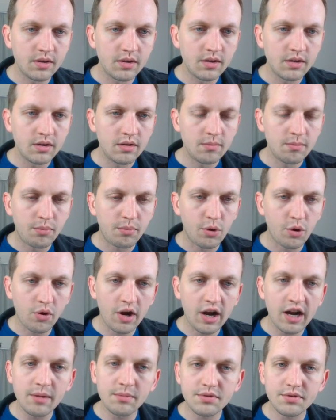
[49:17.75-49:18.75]

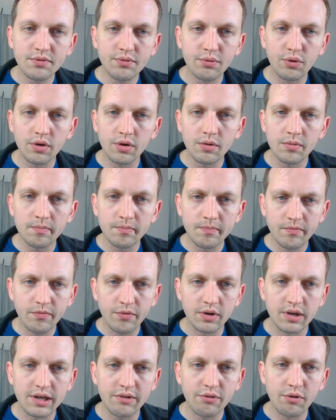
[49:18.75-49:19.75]
programs for
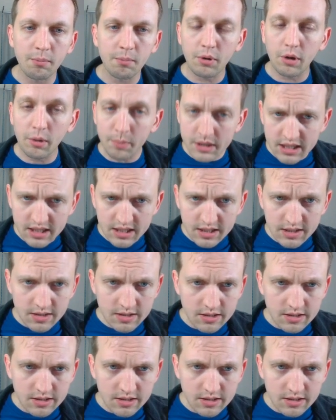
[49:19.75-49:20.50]
different purposes.